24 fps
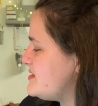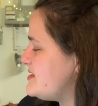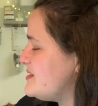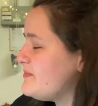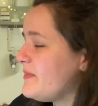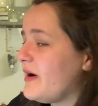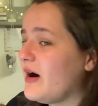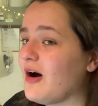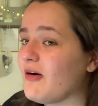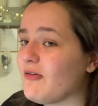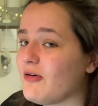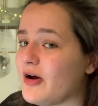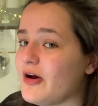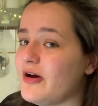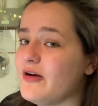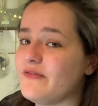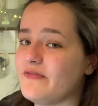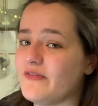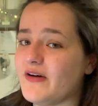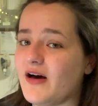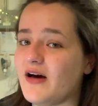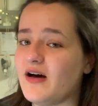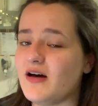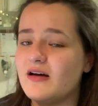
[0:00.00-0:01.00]
bar
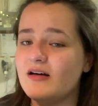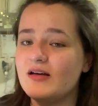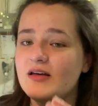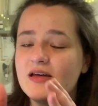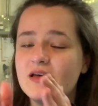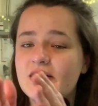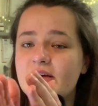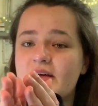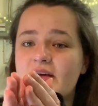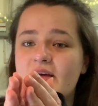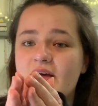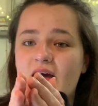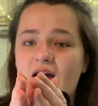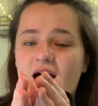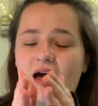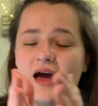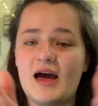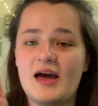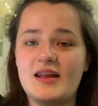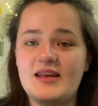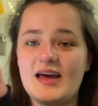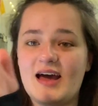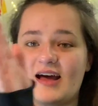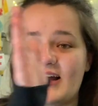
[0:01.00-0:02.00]
over
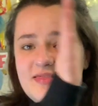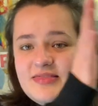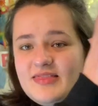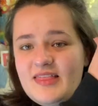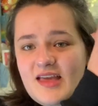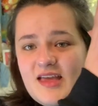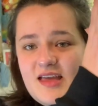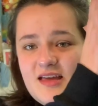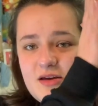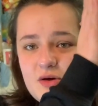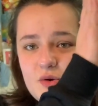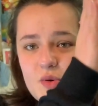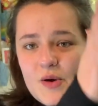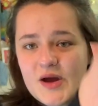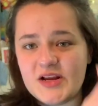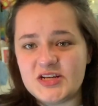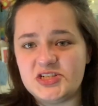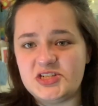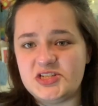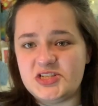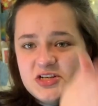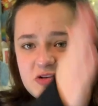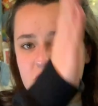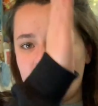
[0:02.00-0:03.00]
and had the
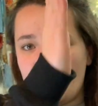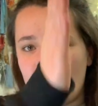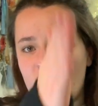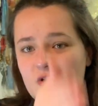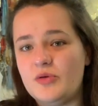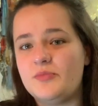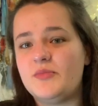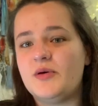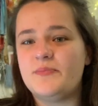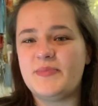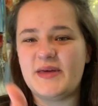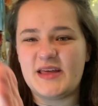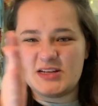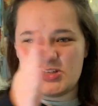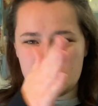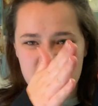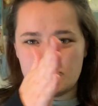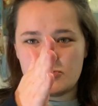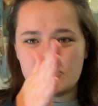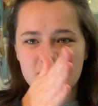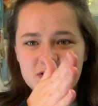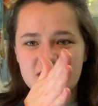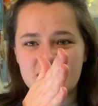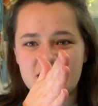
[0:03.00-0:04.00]
question column a bit
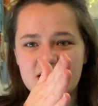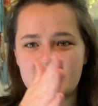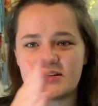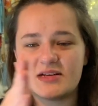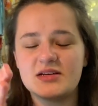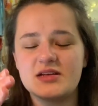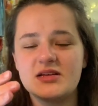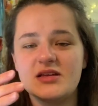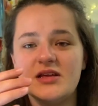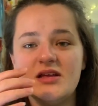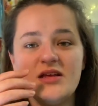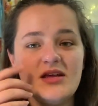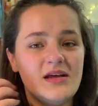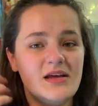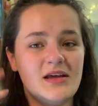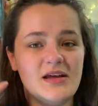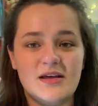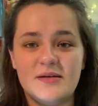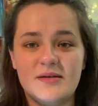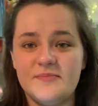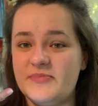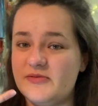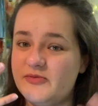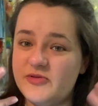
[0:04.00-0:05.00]
shorter,
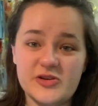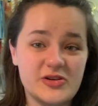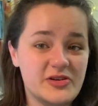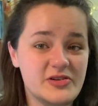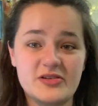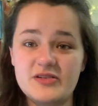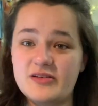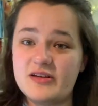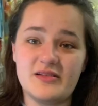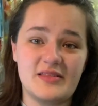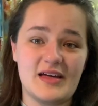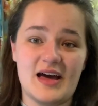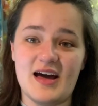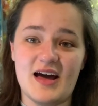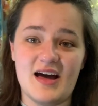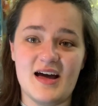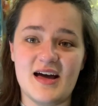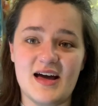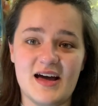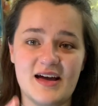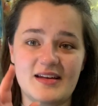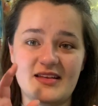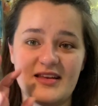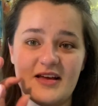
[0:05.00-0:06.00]
but you couldn't do that
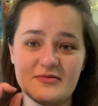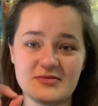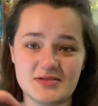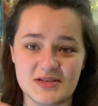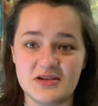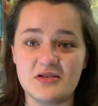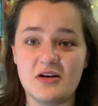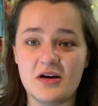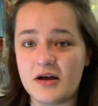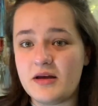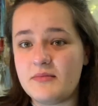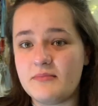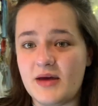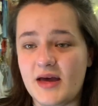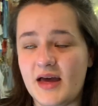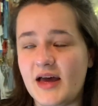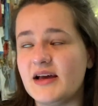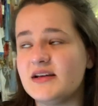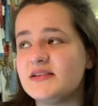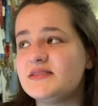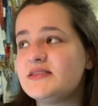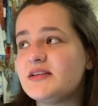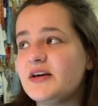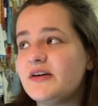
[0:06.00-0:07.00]
and that was a
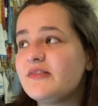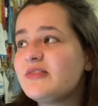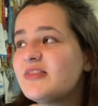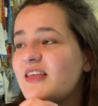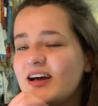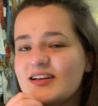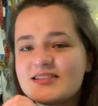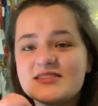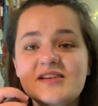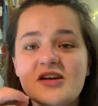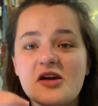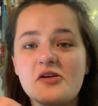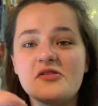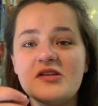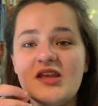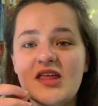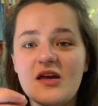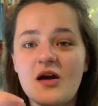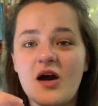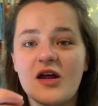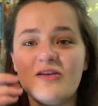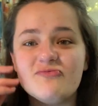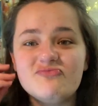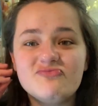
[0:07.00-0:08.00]
nightmare. So that's the only
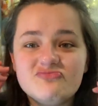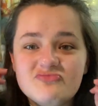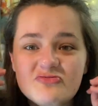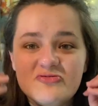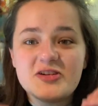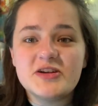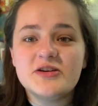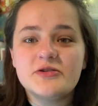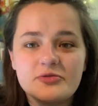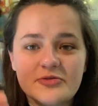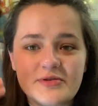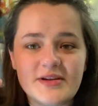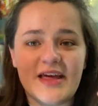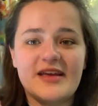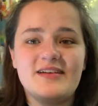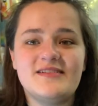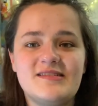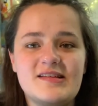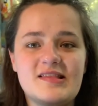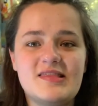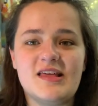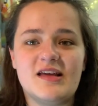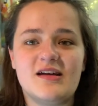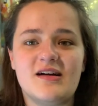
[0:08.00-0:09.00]
kind of real
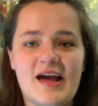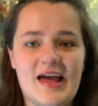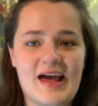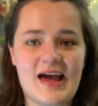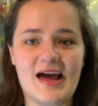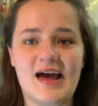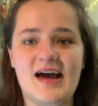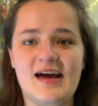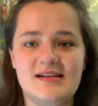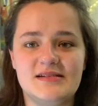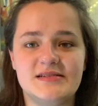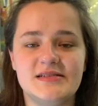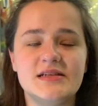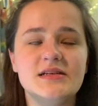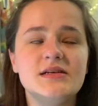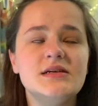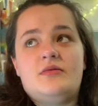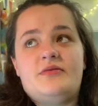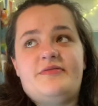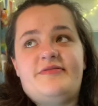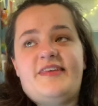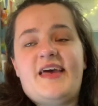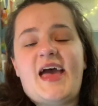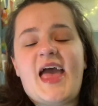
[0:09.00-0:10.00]
negative thing I had.
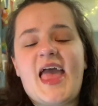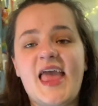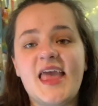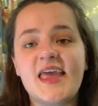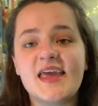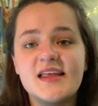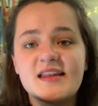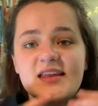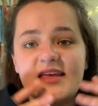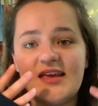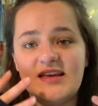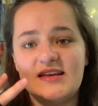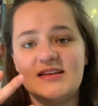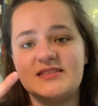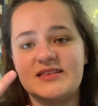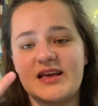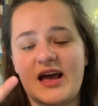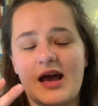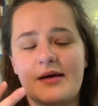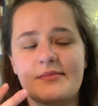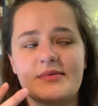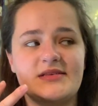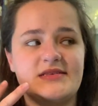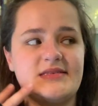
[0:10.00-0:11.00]
Taking the
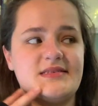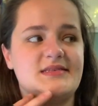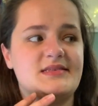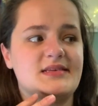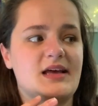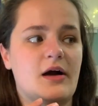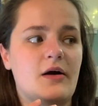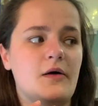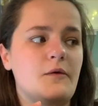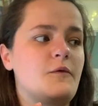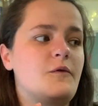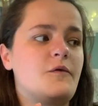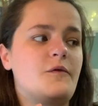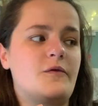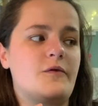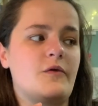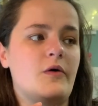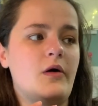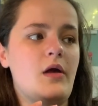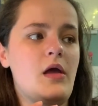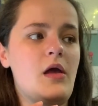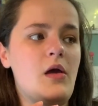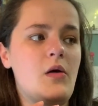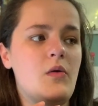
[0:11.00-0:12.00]
exam itself
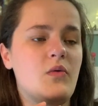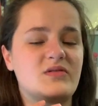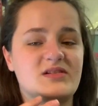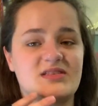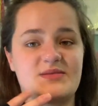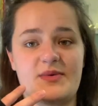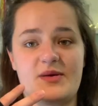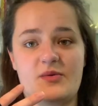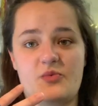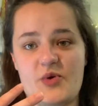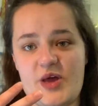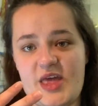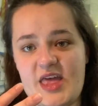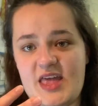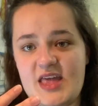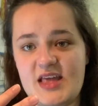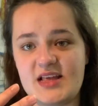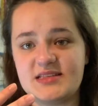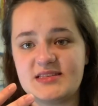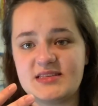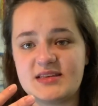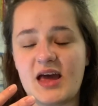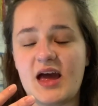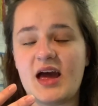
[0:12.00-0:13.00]
was a bit
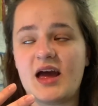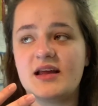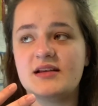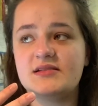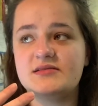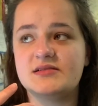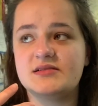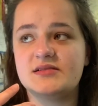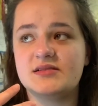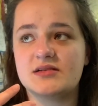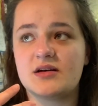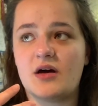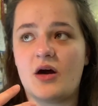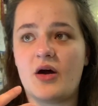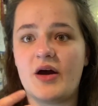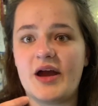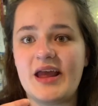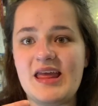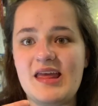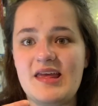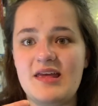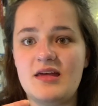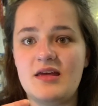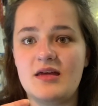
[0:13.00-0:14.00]
weird, and
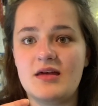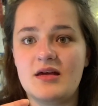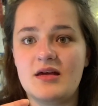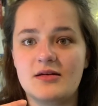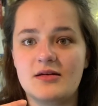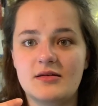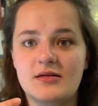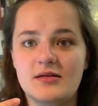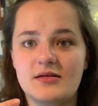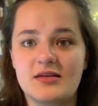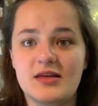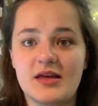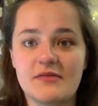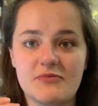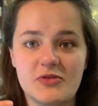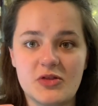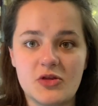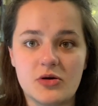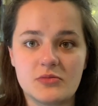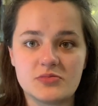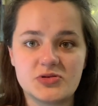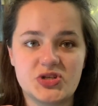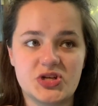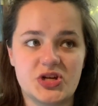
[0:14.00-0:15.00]
I... given the
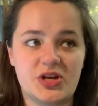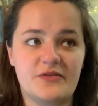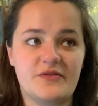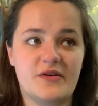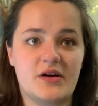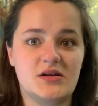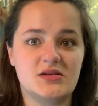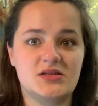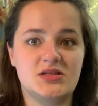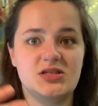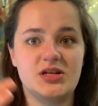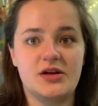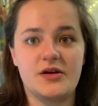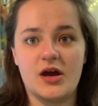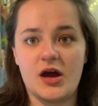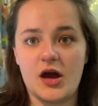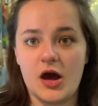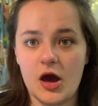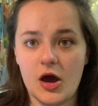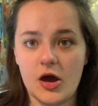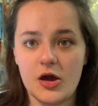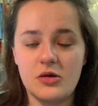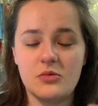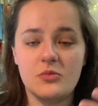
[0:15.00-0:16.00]
option if I was to do it at
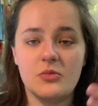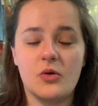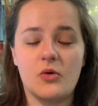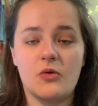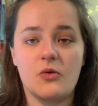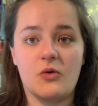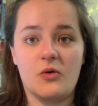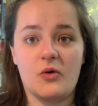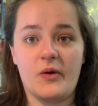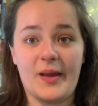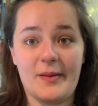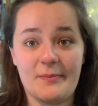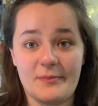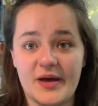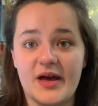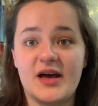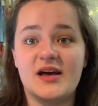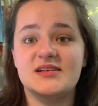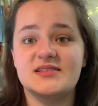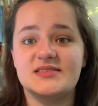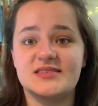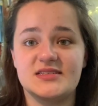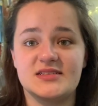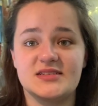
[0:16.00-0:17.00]
home or in
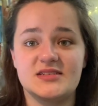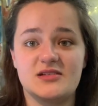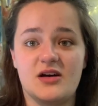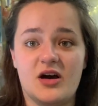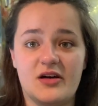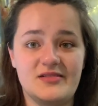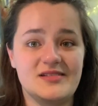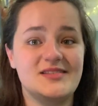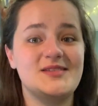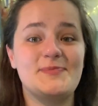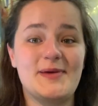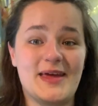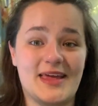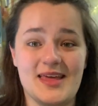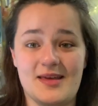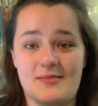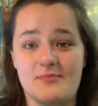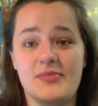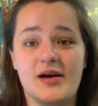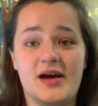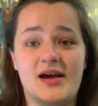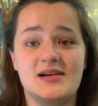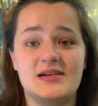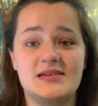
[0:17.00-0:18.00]
person, I'd pick in
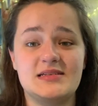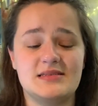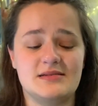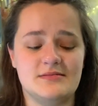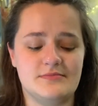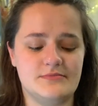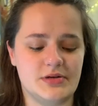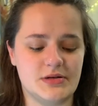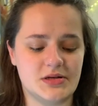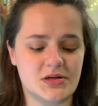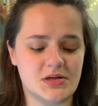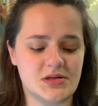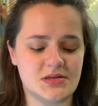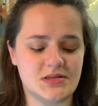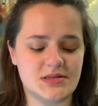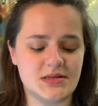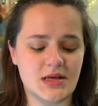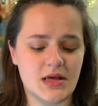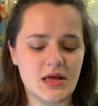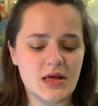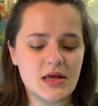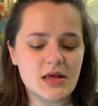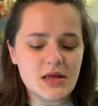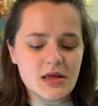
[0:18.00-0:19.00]
person because
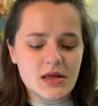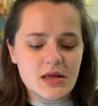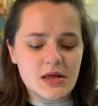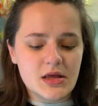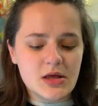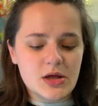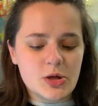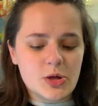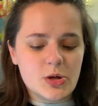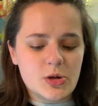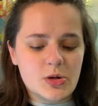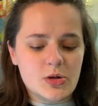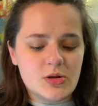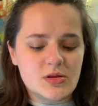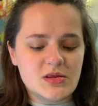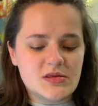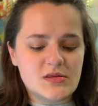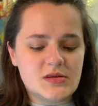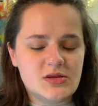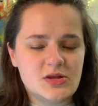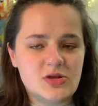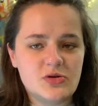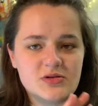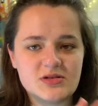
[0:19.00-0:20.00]

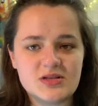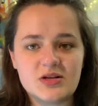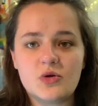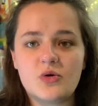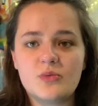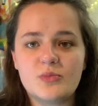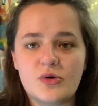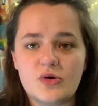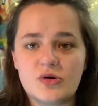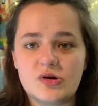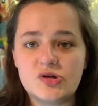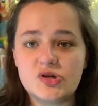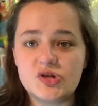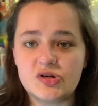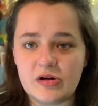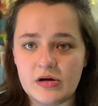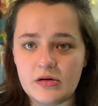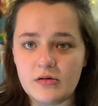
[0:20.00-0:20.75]
You're a lot more control